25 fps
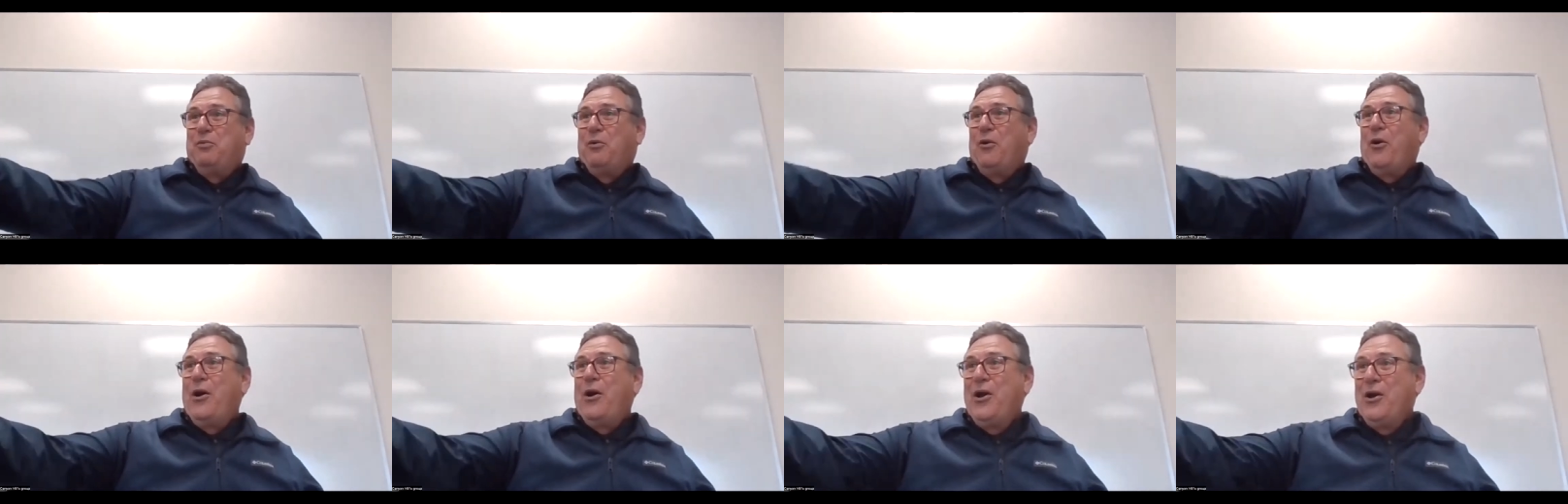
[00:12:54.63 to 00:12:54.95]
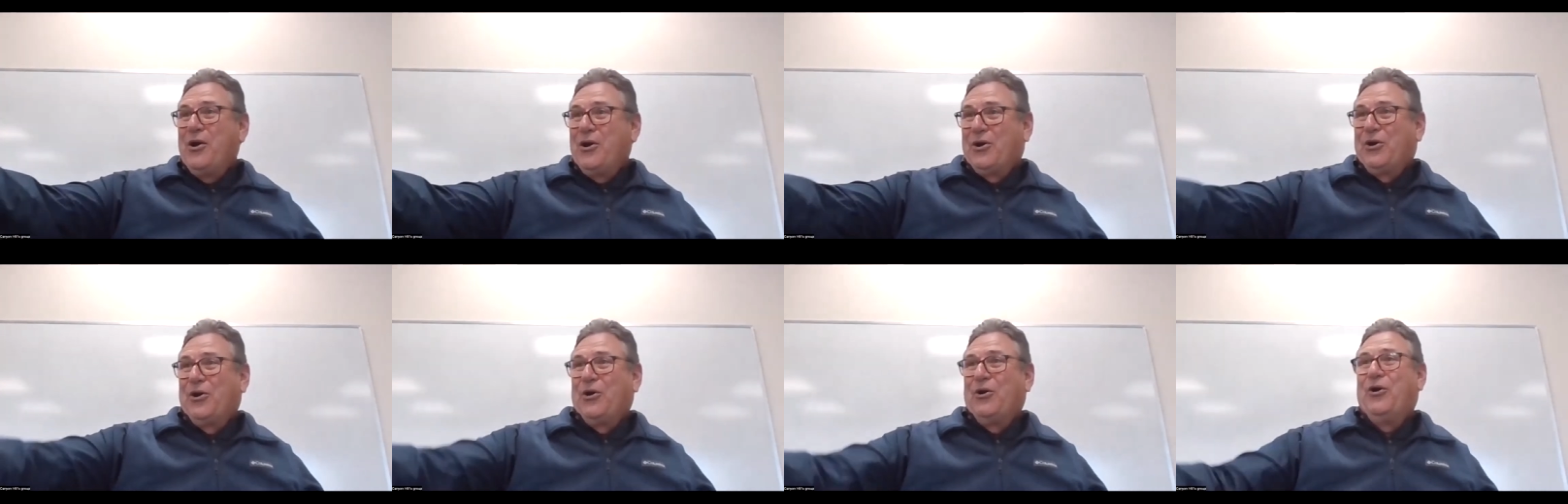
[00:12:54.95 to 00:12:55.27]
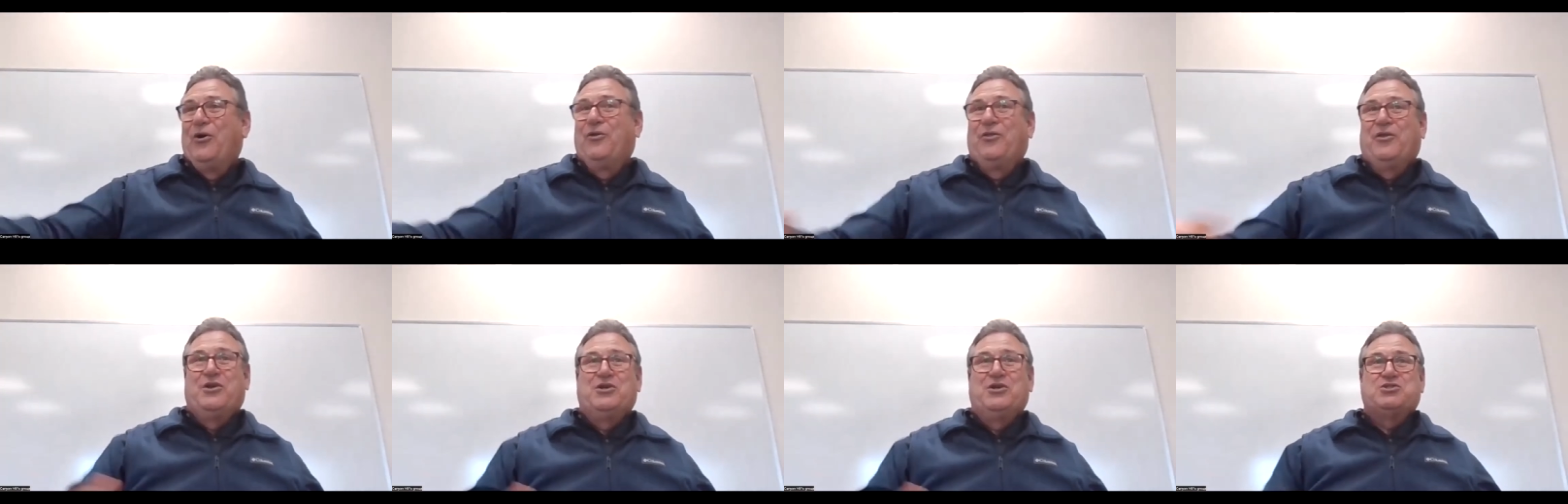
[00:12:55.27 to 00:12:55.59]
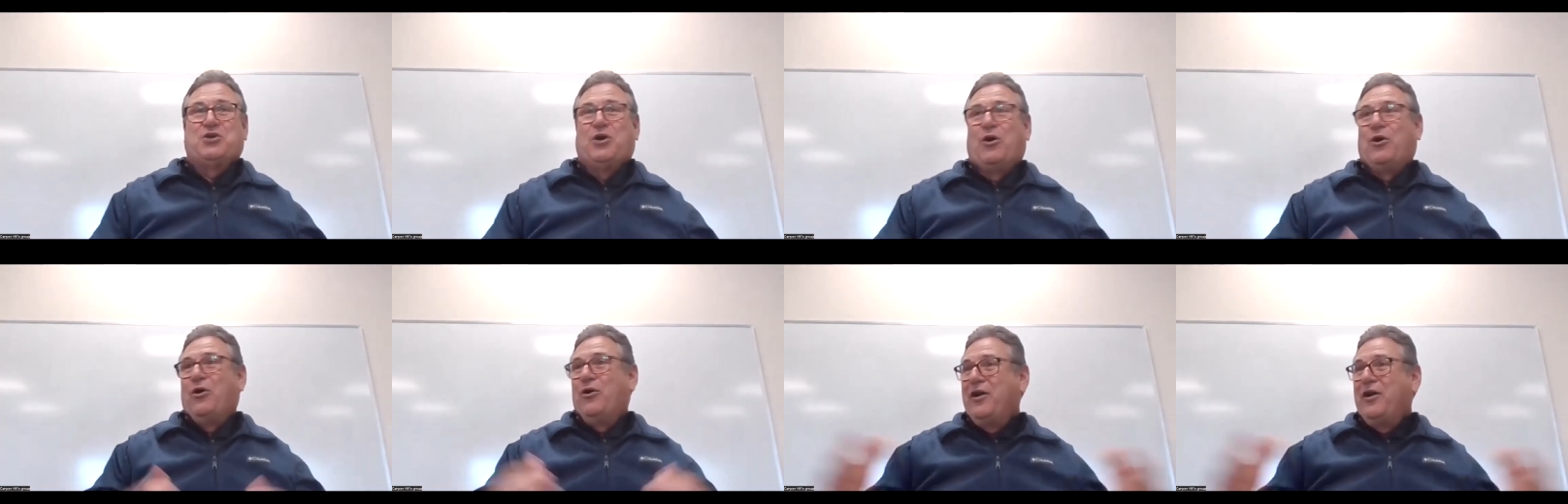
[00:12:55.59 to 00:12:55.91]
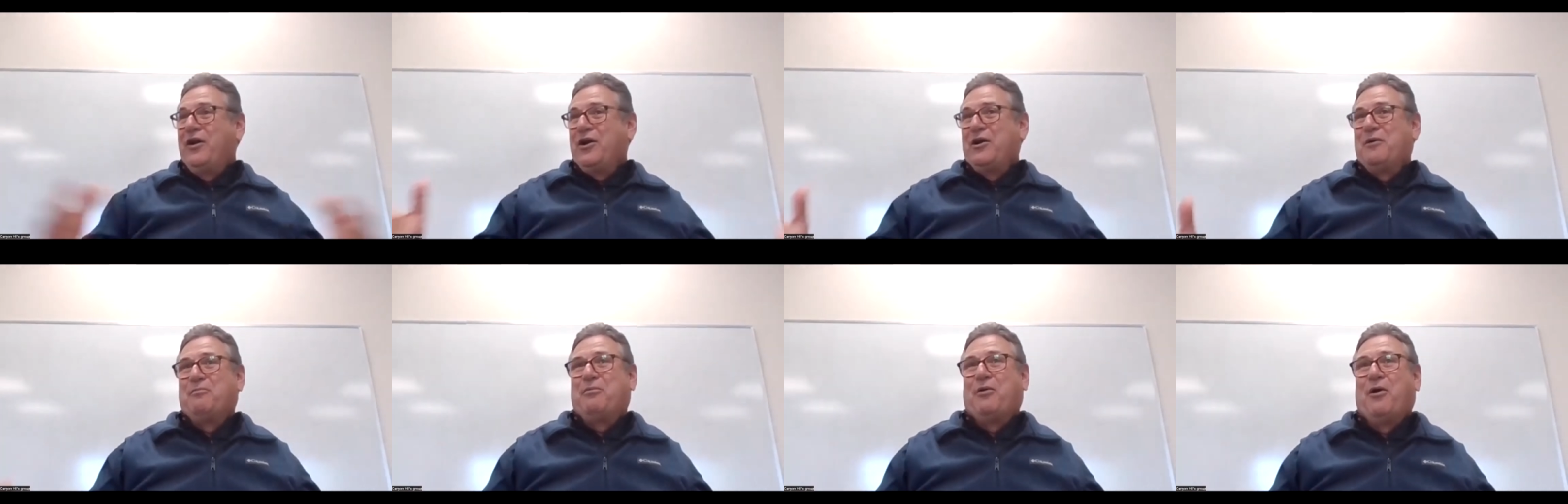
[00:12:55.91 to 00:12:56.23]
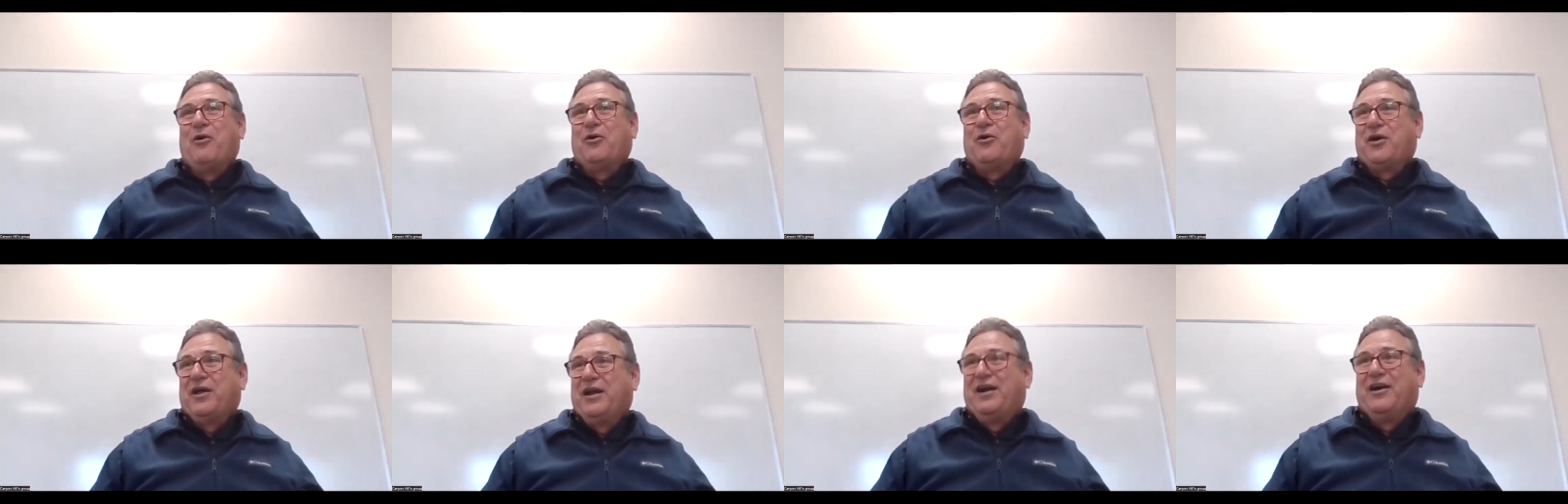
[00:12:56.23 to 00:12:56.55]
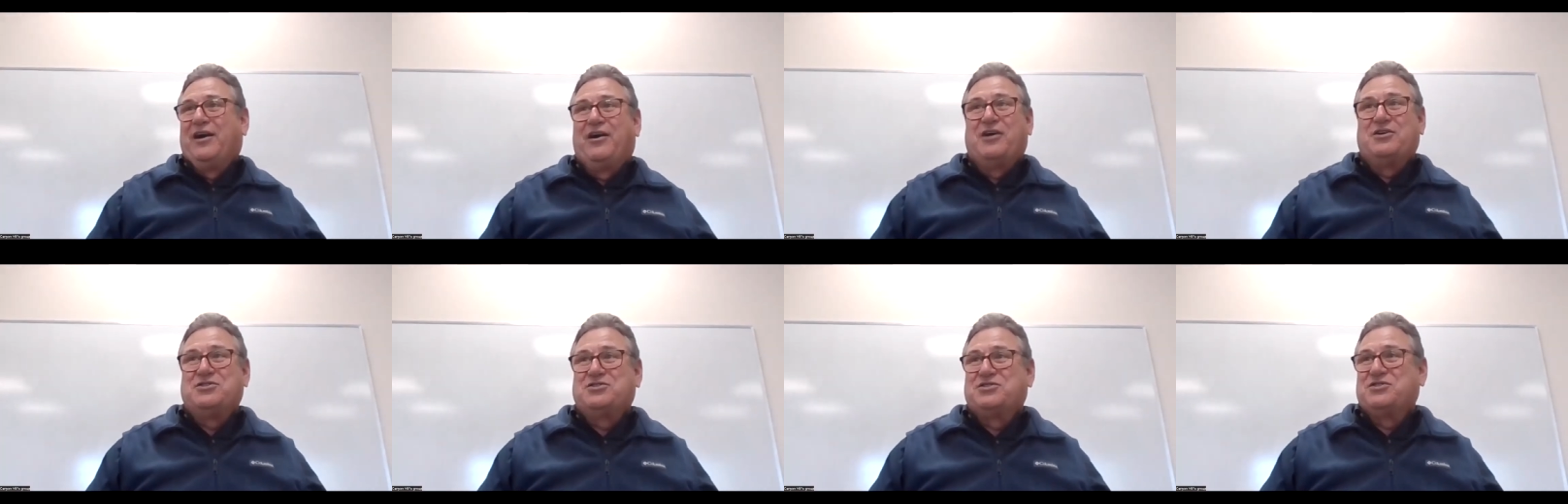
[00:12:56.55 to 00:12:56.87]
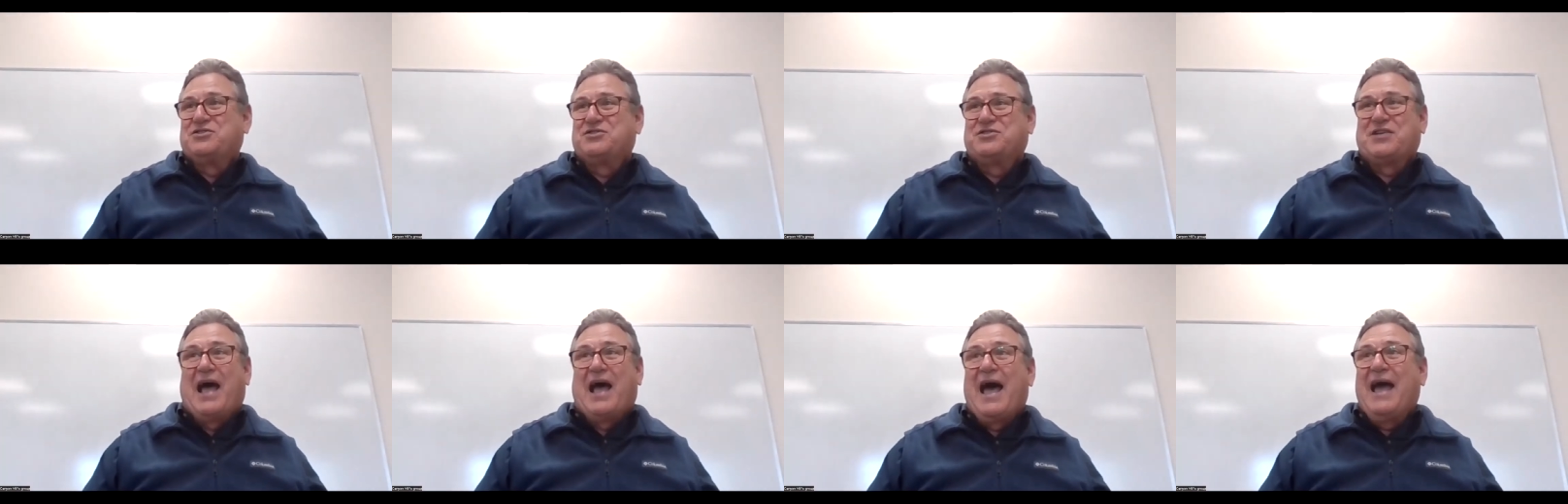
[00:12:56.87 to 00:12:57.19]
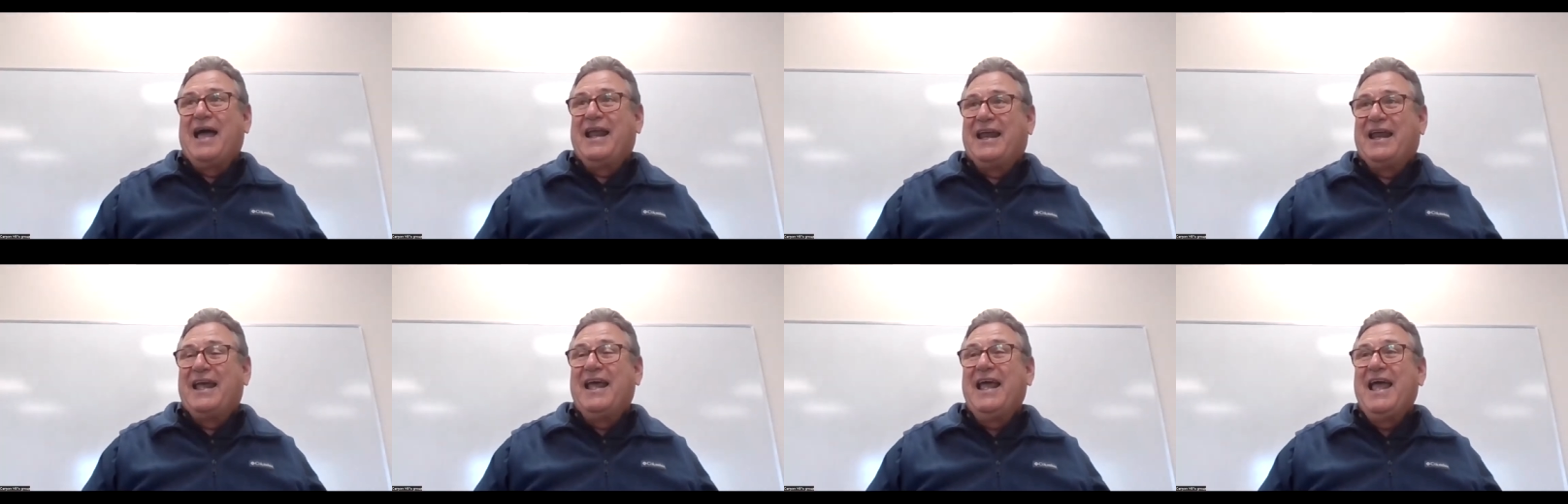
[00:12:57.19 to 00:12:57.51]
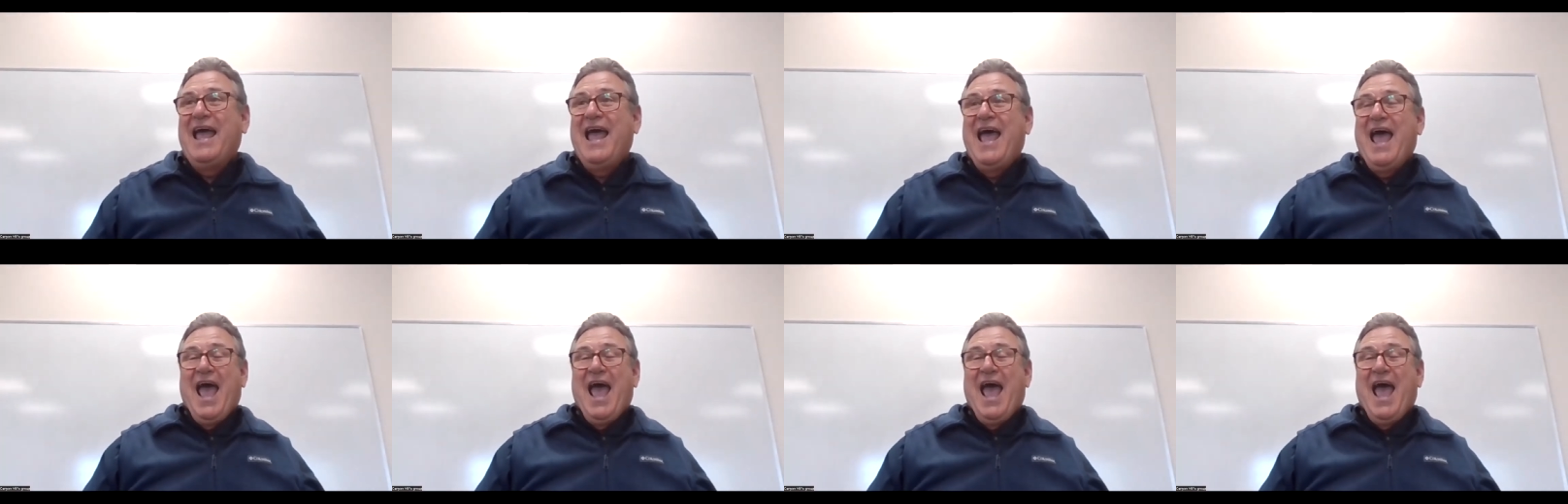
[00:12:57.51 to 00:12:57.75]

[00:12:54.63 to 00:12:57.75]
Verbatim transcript: boy, or girl that is hurting or broken in our society.